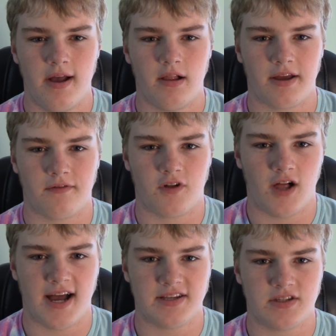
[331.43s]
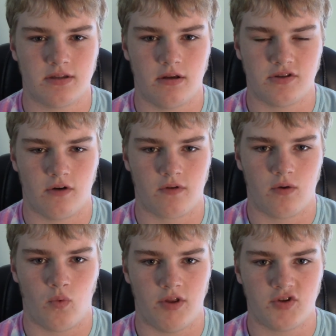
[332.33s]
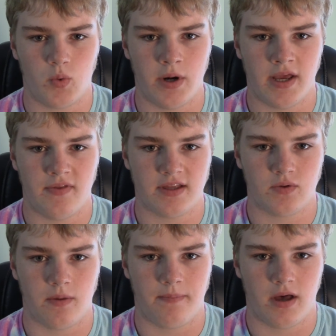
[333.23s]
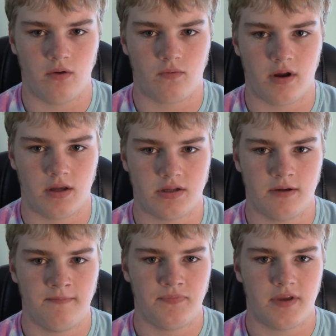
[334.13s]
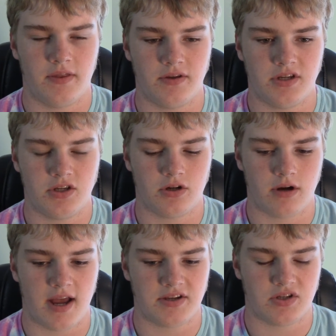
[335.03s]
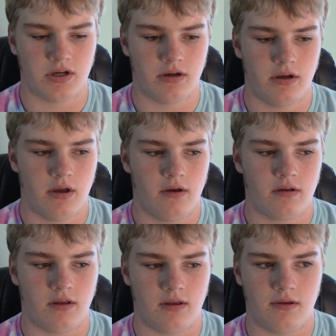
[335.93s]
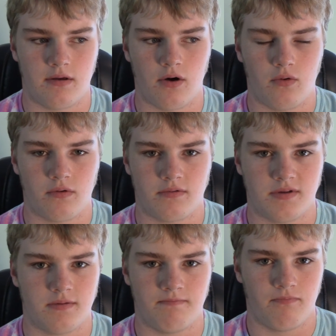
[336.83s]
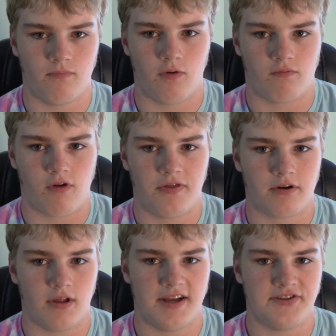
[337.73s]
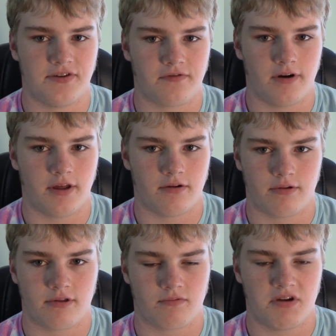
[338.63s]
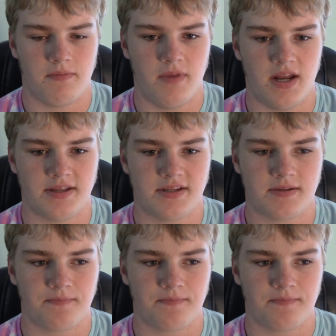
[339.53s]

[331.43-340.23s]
Like if class is over at 1:20 and that's when the bell rings and the teacher has to go run their lesson for another 3 minutes,